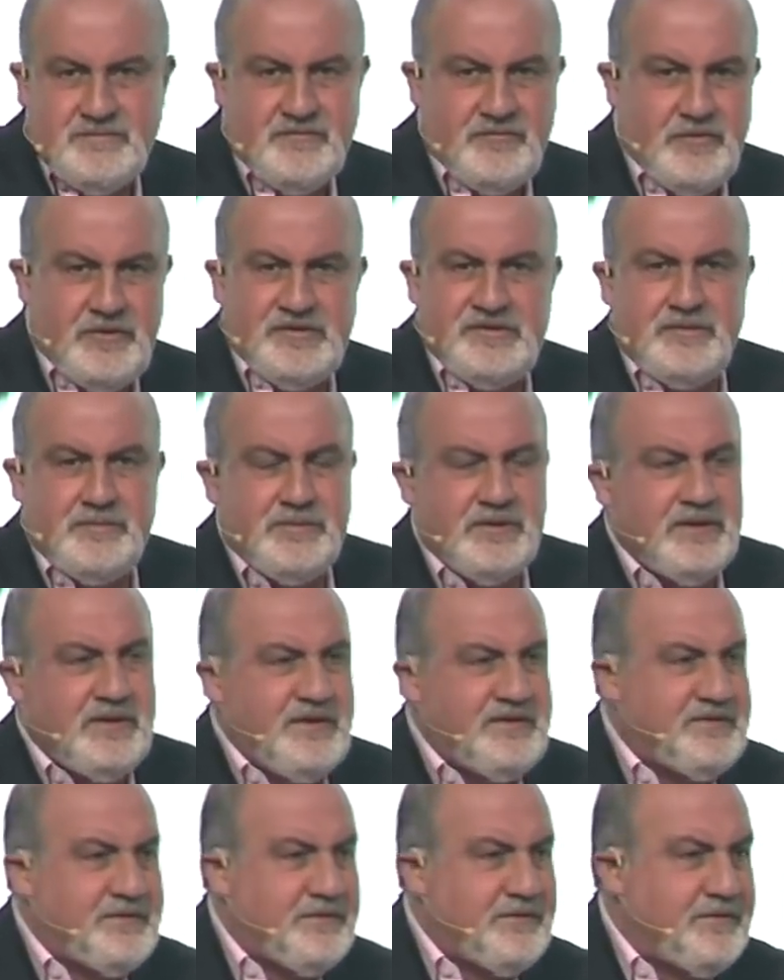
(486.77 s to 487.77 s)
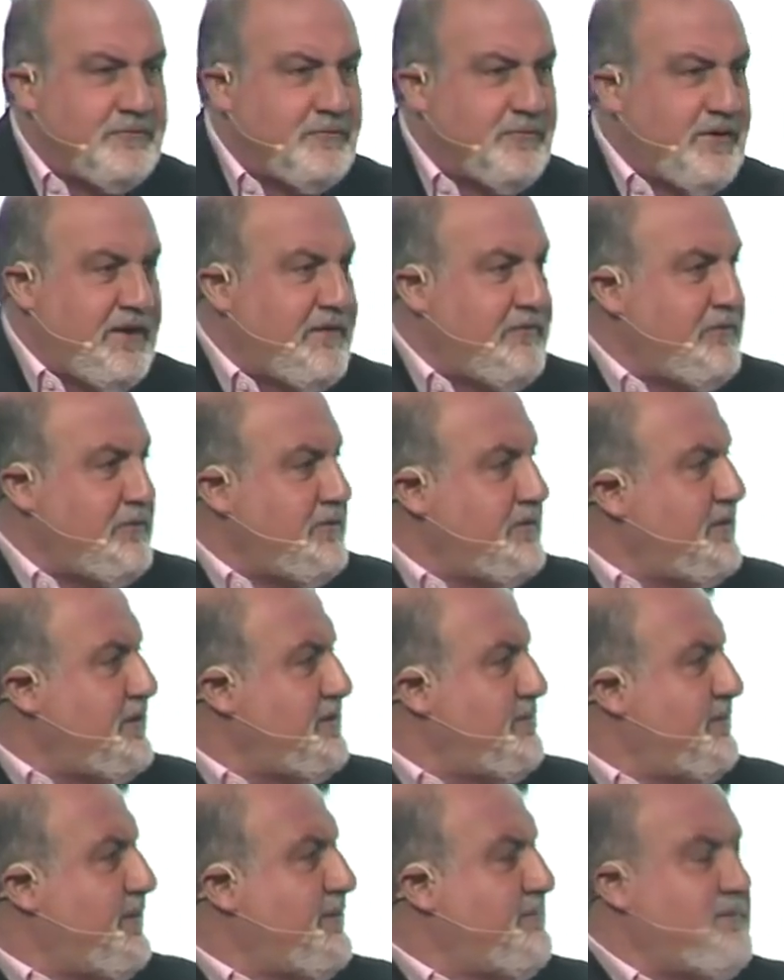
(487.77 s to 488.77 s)
Very simple lesson. Whenever you
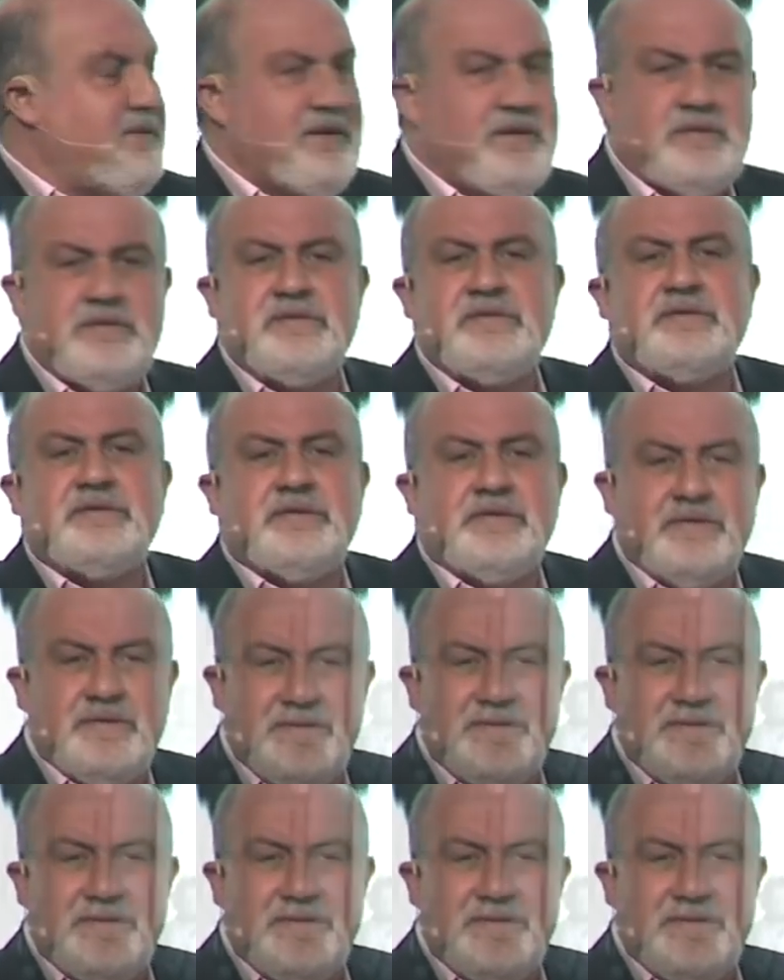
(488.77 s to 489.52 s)
judge by peers,